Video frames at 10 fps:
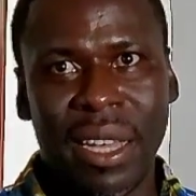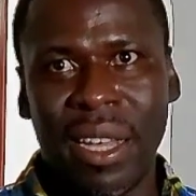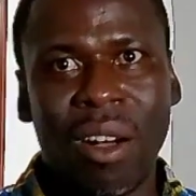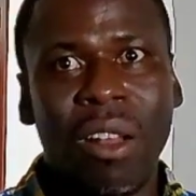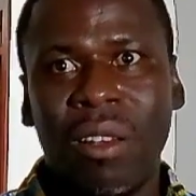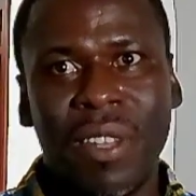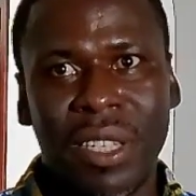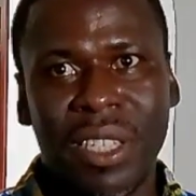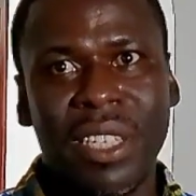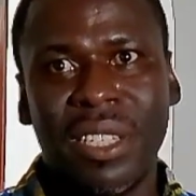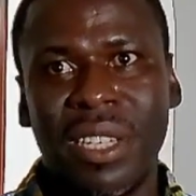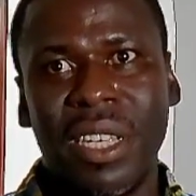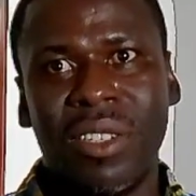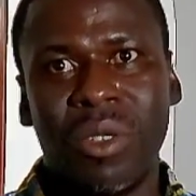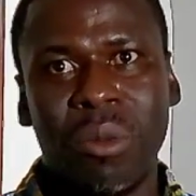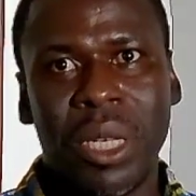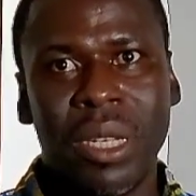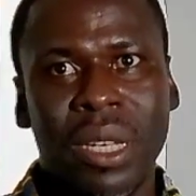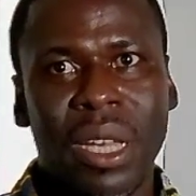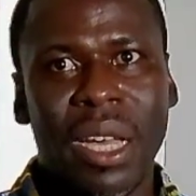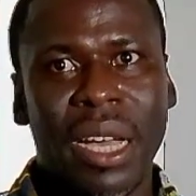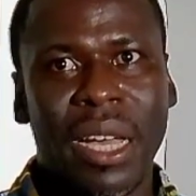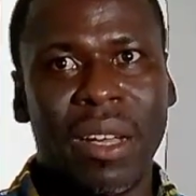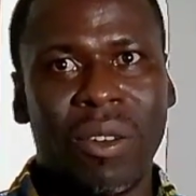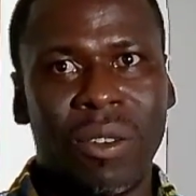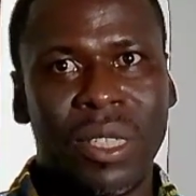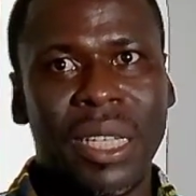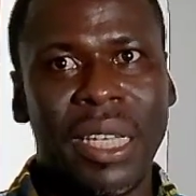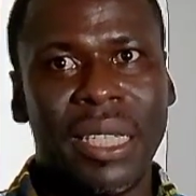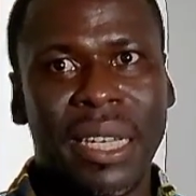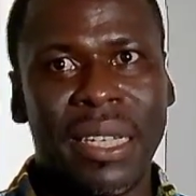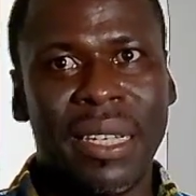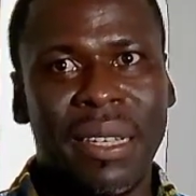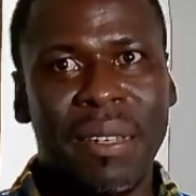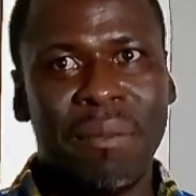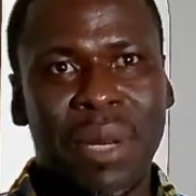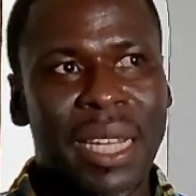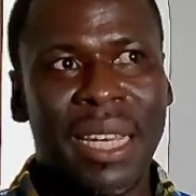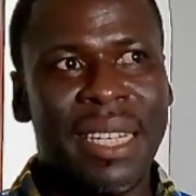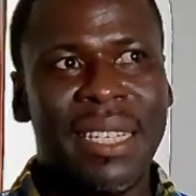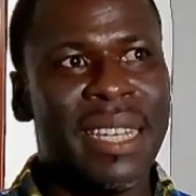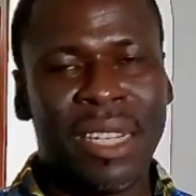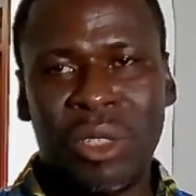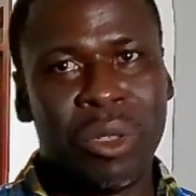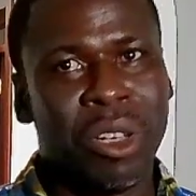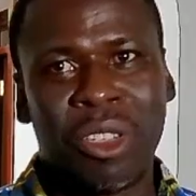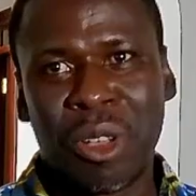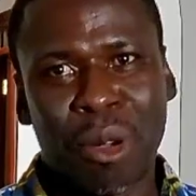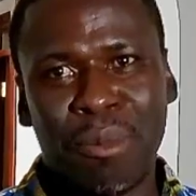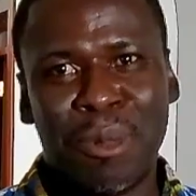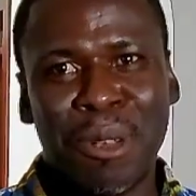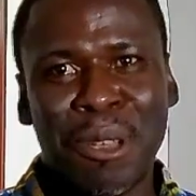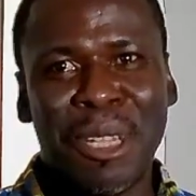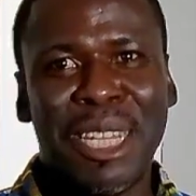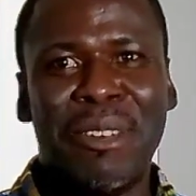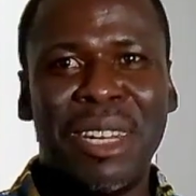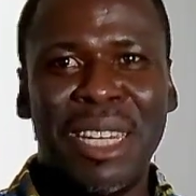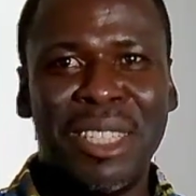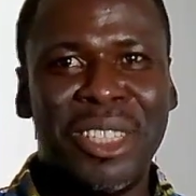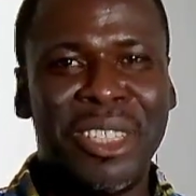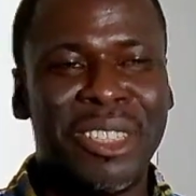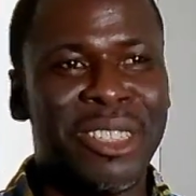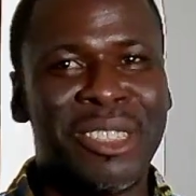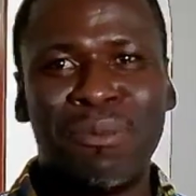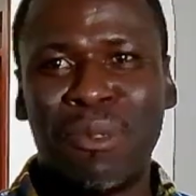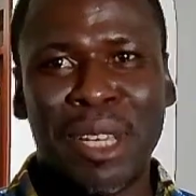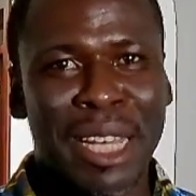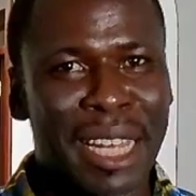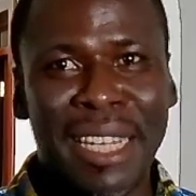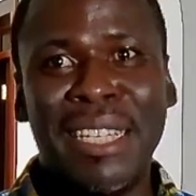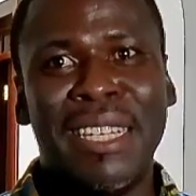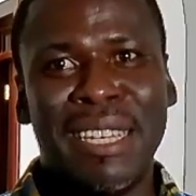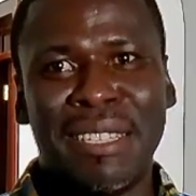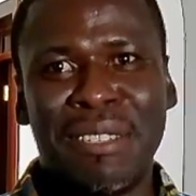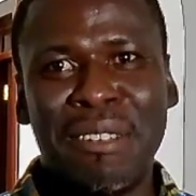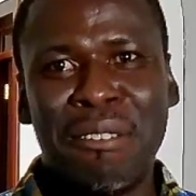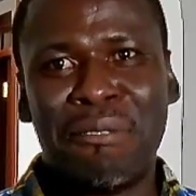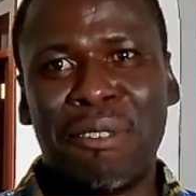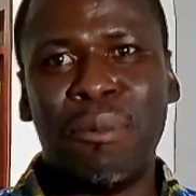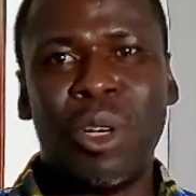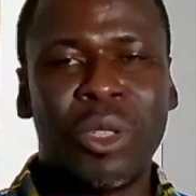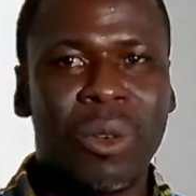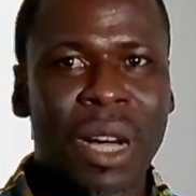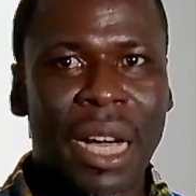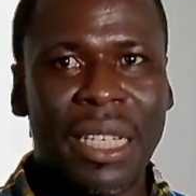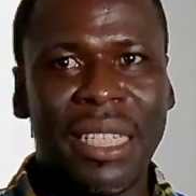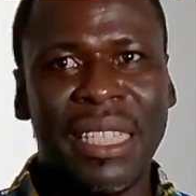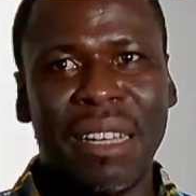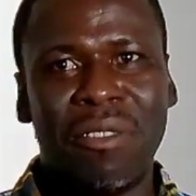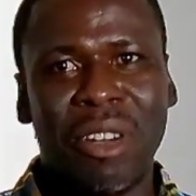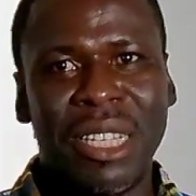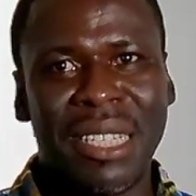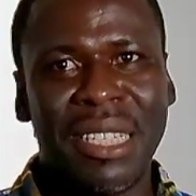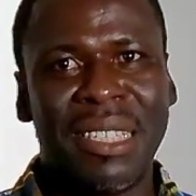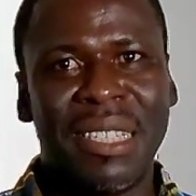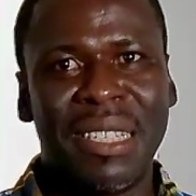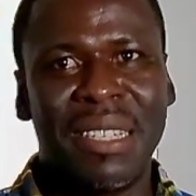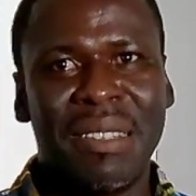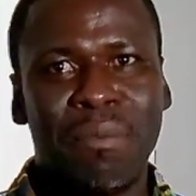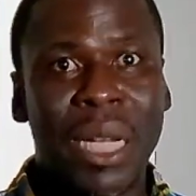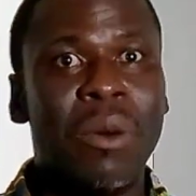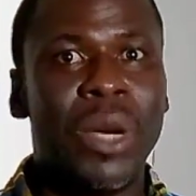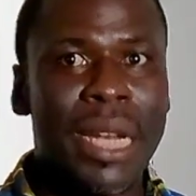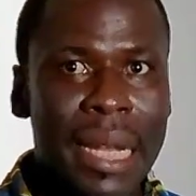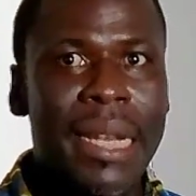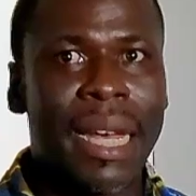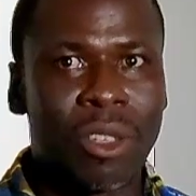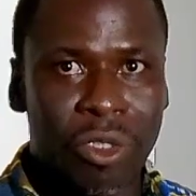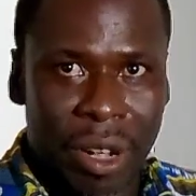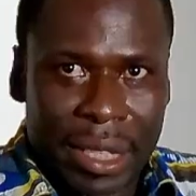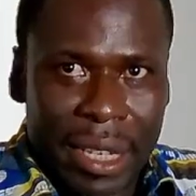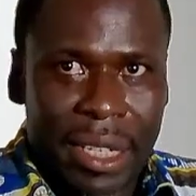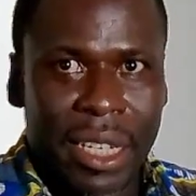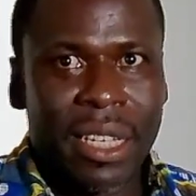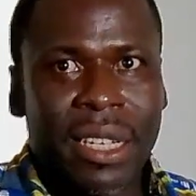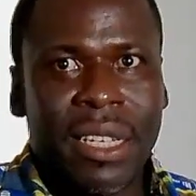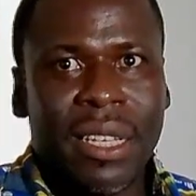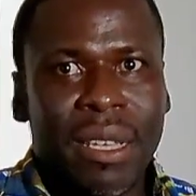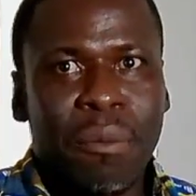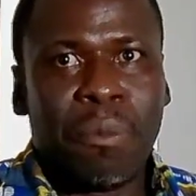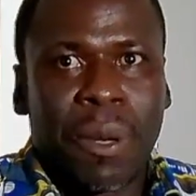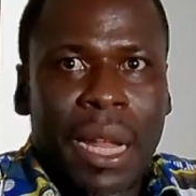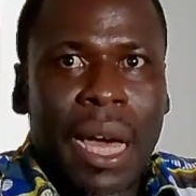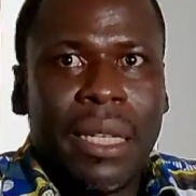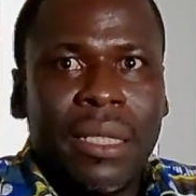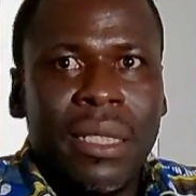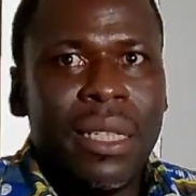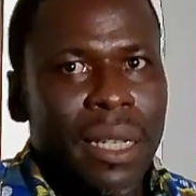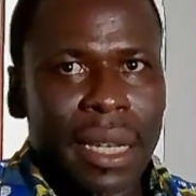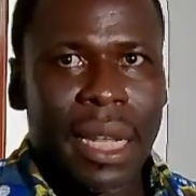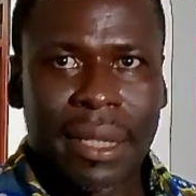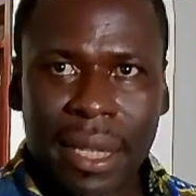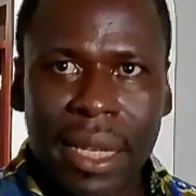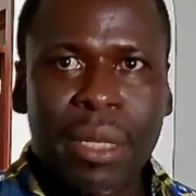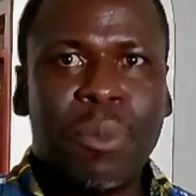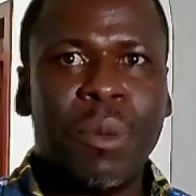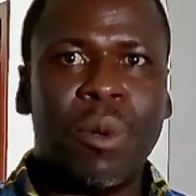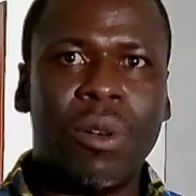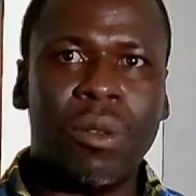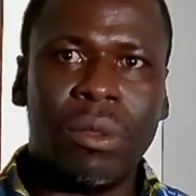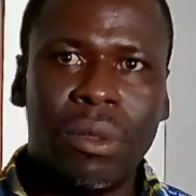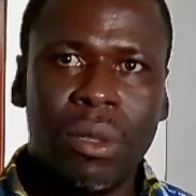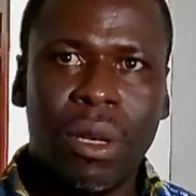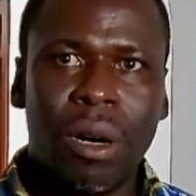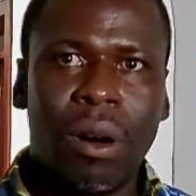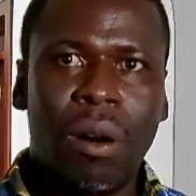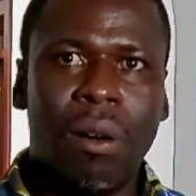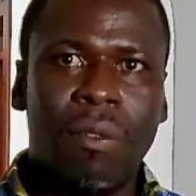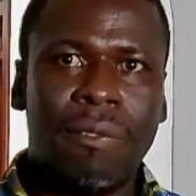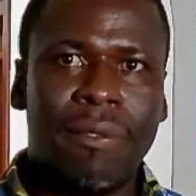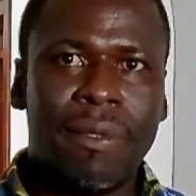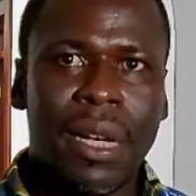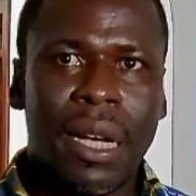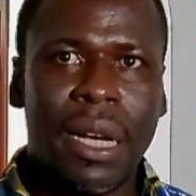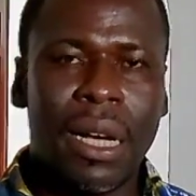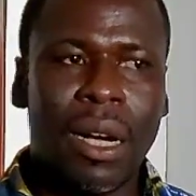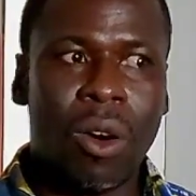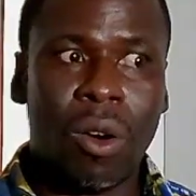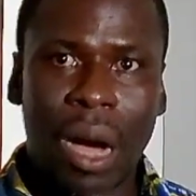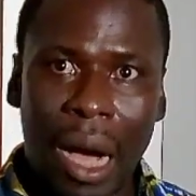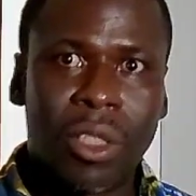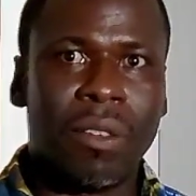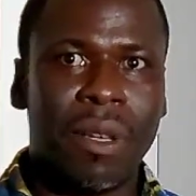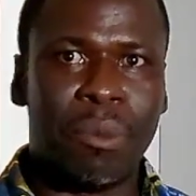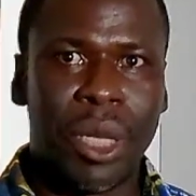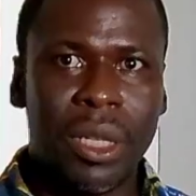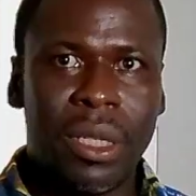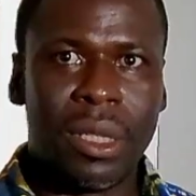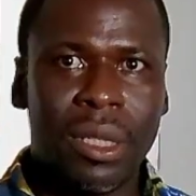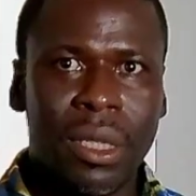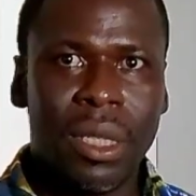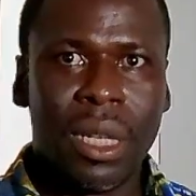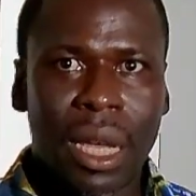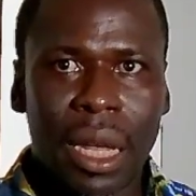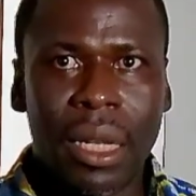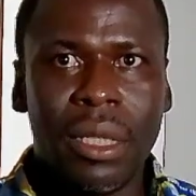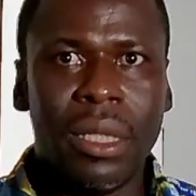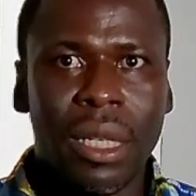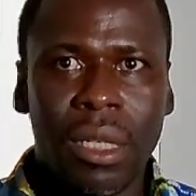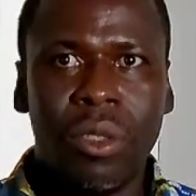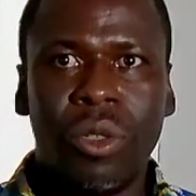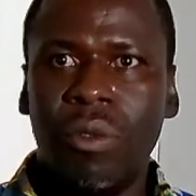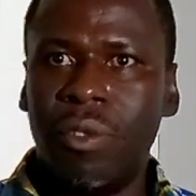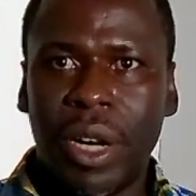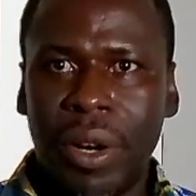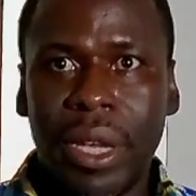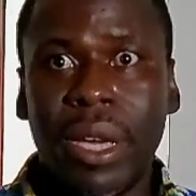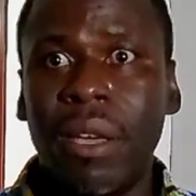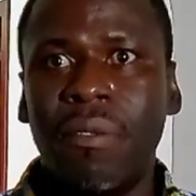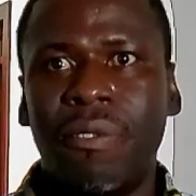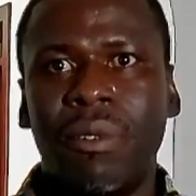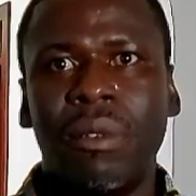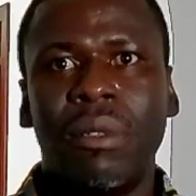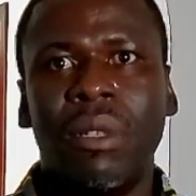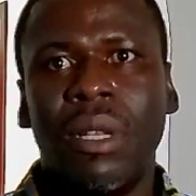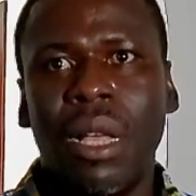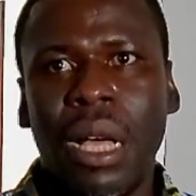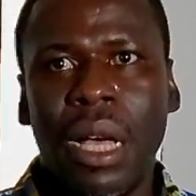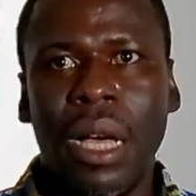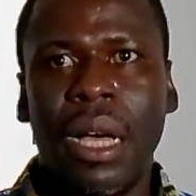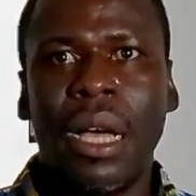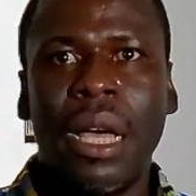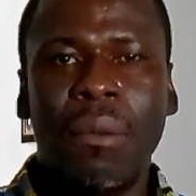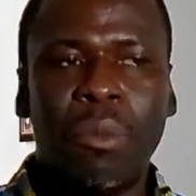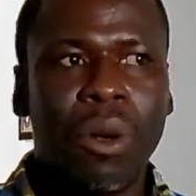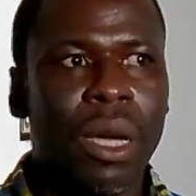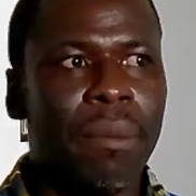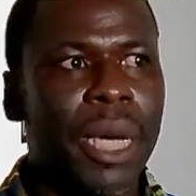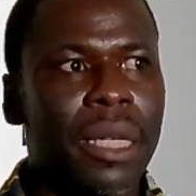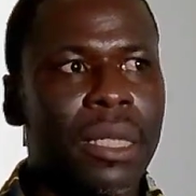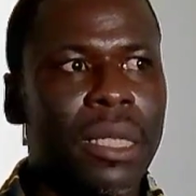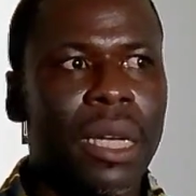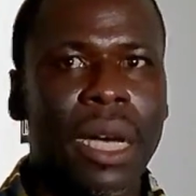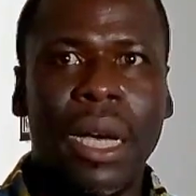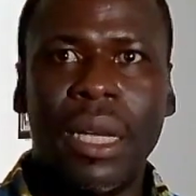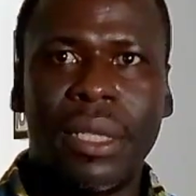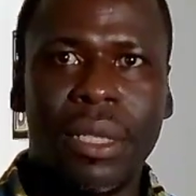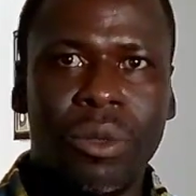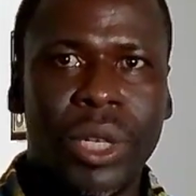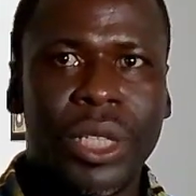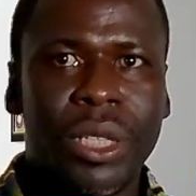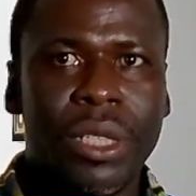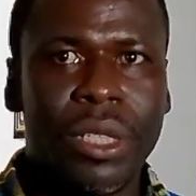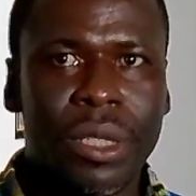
All of these things needs to be coordinated, but then that should not stop the religious leaders from also adding their voices. But then we need that strategic plan that takes people off or out of the pits and into very gainful employment situations.